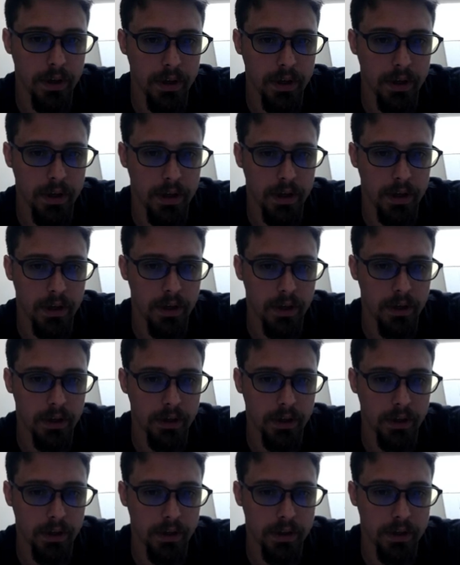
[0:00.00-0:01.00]
You
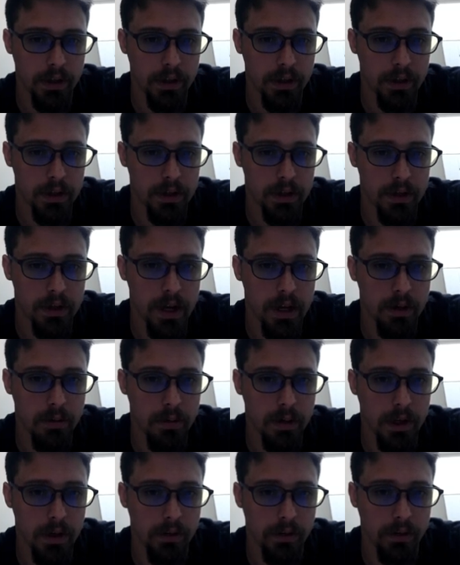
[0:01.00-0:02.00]
can see that in the
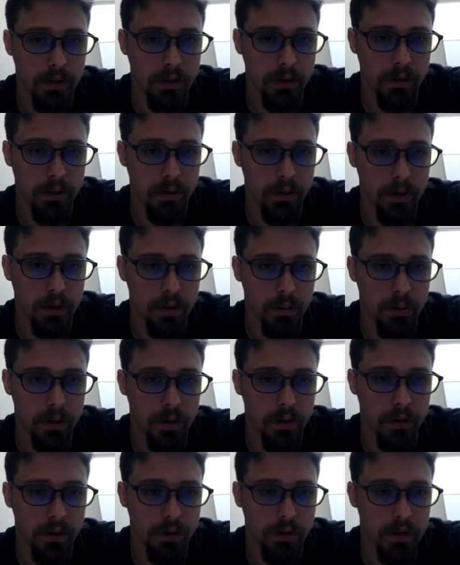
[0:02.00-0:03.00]
database, you can see what the computer
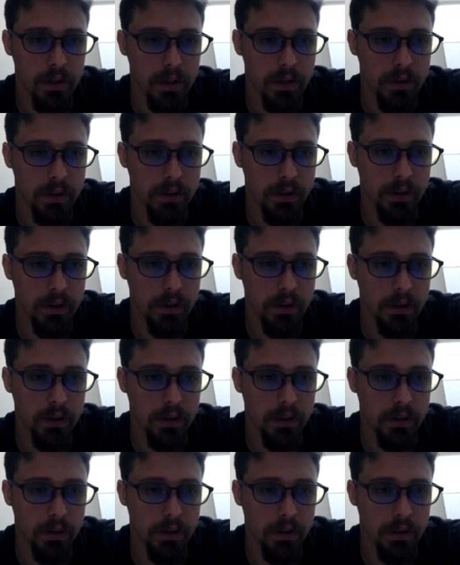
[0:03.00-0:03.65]
is suggesting.